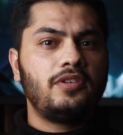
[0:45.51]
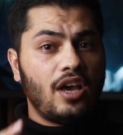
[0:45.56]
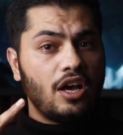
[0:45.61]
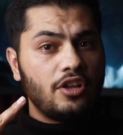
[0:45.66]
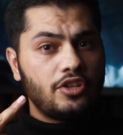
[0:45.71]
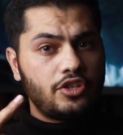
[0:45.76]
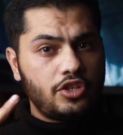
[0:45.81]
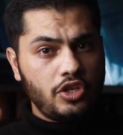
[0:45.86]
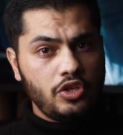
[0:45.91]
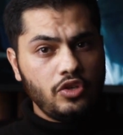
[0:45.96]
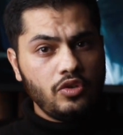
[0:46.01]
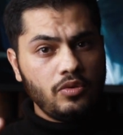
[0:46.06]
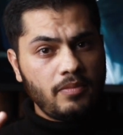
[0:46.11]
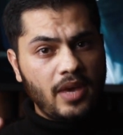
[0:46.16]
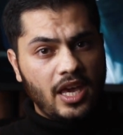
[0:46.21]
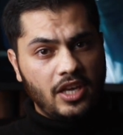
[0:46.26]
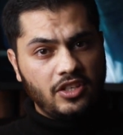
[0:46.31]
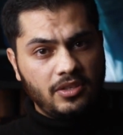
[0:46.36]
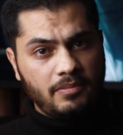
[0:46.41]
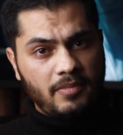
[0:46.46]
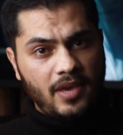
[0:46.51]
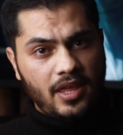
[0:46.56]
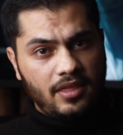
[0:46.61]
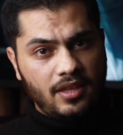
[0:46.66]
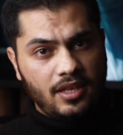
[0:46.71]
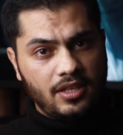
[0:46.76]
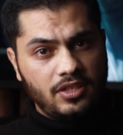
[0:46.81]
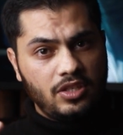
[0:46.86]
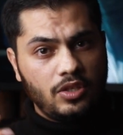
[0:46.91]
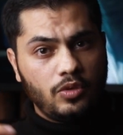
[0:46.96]
There are two major
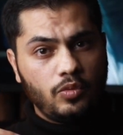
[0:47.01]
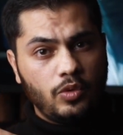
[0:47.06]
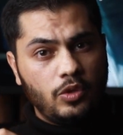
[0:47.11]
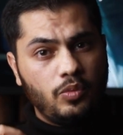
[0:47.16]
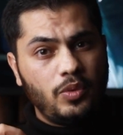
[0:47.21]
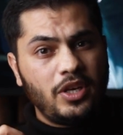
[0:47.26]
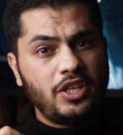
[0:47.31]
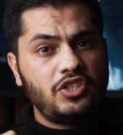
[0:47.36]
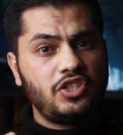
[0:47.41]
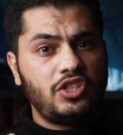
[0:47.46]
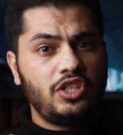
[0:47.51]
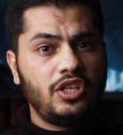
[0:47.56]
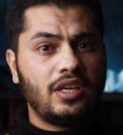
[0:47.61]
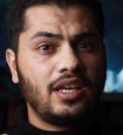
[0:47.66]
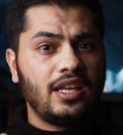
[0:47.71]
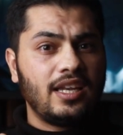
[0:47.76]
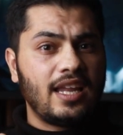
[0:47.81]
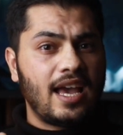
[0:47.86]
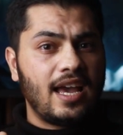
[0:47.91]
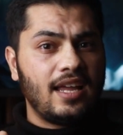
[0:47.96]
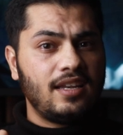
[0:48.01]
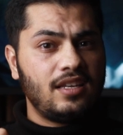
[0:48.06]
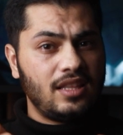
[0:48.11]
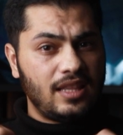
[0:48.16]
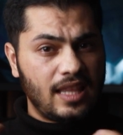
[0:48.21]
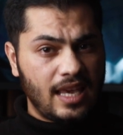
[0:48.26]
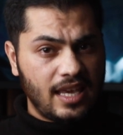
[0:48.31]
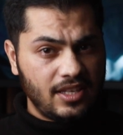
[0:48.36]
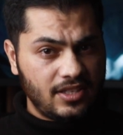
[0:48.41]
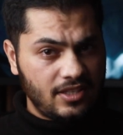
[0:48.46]
methods with which you can
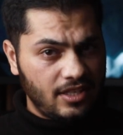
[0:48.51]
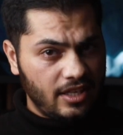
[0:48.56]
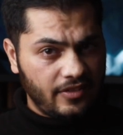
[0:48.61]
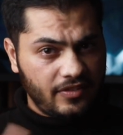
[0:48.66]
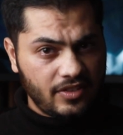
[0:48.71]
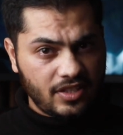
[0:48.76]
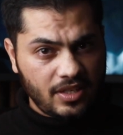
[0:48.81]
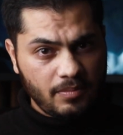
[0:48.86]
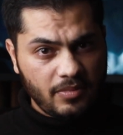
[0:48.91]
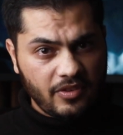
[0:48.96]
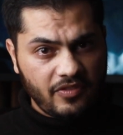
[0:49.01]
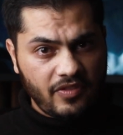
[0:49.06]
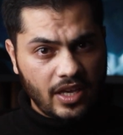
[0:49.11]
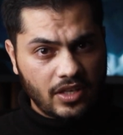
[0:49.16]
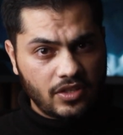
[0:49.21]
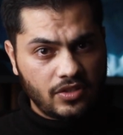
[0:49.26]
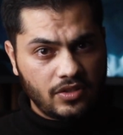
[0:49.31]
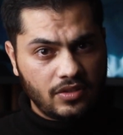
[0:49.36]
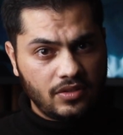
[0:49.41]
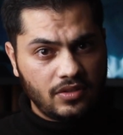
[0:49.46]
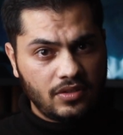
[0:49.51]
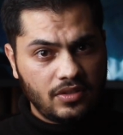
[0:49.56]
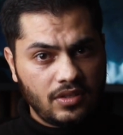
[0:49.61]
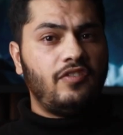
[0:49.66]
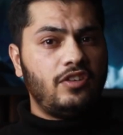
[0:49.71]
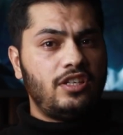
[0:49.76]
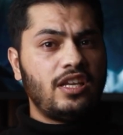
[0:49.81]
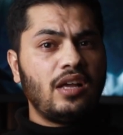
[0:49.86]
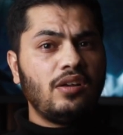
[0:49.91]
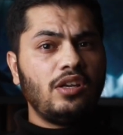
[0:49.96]
add the surface imperfections.
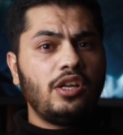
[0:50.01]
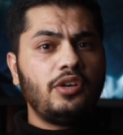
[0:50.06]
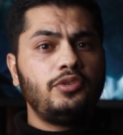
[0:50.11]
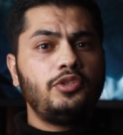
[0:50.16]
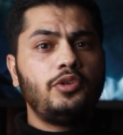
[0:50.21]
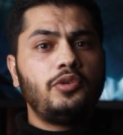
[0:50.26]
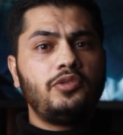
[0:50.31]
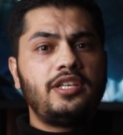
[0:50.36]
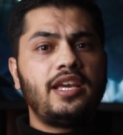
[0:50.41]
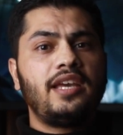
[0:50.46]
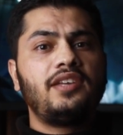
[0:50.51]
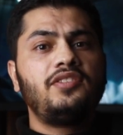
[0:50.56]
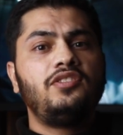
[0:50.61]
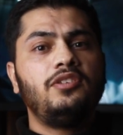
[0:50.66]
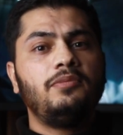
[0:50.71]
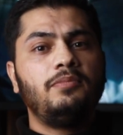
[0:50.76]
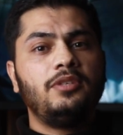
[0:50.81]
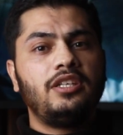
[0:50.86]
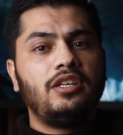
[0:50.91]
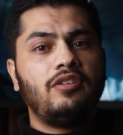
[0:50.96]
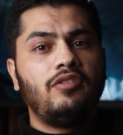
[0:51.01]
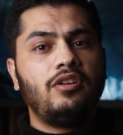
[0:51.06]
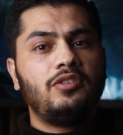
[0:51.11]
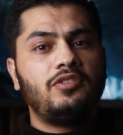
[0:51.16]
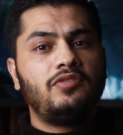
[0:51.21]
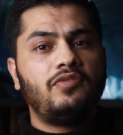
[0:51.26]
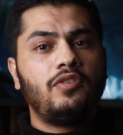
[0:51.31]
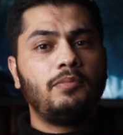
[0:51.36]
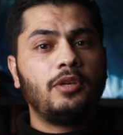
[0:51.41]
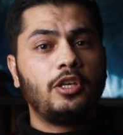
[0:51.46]
If you download your texture
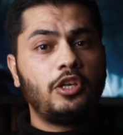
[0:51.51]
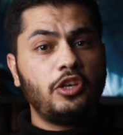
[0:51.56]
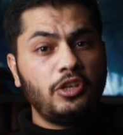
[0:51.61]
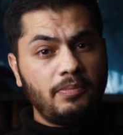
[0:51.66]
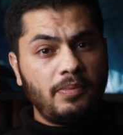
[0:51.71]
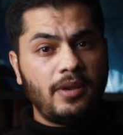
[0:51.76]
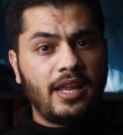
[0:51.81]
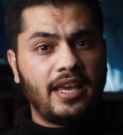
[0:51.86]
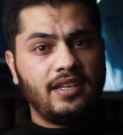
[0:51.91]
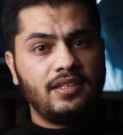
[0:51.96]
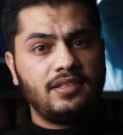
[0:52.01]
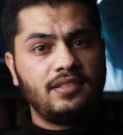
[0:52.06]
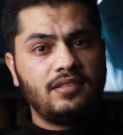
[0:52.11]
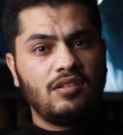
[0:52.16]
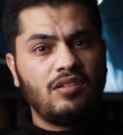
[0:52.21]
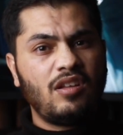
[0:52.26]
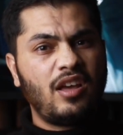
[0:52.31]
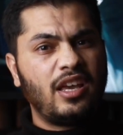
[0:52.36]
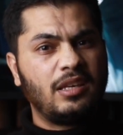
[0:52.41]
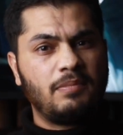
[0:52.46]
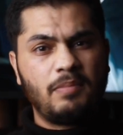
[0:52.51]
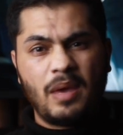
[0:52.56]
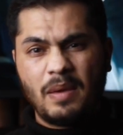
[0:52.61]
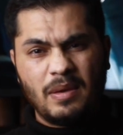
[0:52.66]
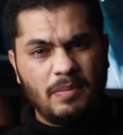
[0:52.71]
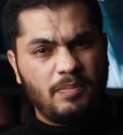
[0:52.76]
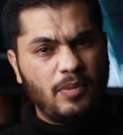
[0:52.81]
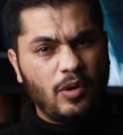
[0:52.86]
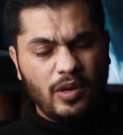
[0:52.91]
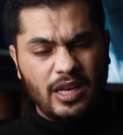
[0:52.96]
materials from a good place, like
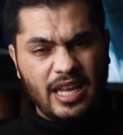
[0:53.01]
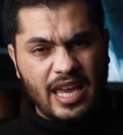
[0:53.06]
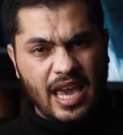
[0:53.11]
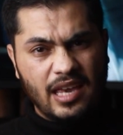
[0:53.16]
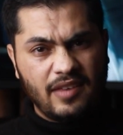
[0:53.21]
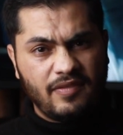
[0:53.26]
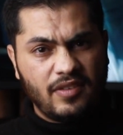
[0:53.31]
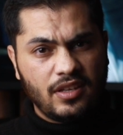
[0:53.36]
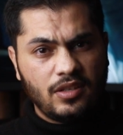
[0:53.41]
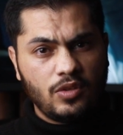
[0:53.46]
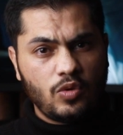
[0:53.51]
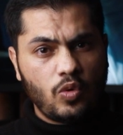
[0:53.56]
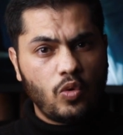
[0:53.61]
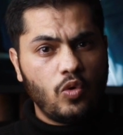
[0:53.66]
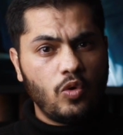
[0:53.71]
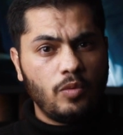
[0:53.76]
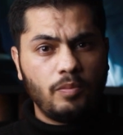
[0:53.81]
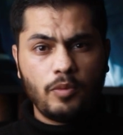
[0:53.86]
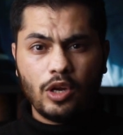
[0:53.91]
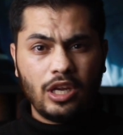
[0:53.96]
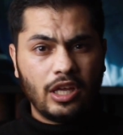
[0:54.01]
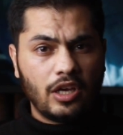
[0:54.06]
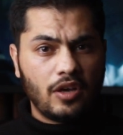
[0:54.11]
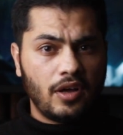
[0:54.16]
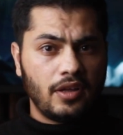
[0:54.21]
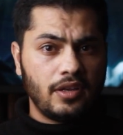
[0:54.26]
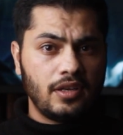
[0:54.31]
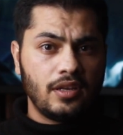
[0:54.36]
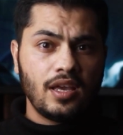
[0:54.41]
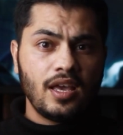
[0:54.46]
maybe Polyhaven or
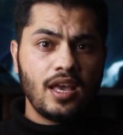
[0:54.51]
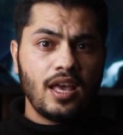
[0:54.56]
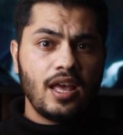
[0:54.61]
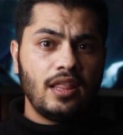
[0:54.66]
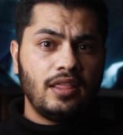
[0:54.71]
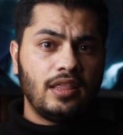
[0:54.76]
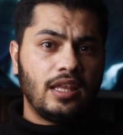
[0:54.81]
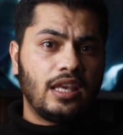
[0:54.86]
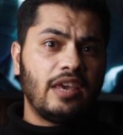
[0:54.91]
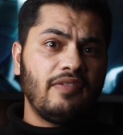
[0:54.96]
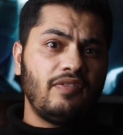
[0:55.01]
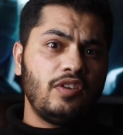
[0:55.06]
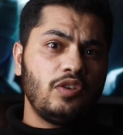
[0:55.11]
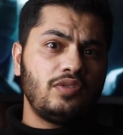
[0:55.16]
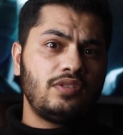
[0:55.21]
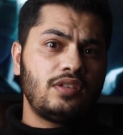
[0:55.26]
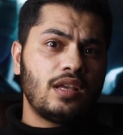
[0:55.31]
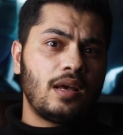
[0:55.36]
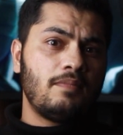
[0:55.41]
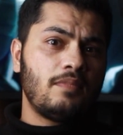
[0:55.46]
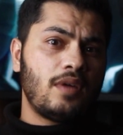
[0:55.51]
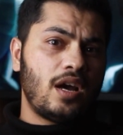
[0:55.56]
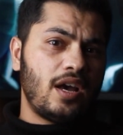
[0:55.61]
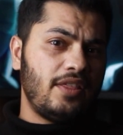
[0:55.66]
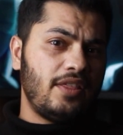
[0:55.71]
Poliigon, they give you some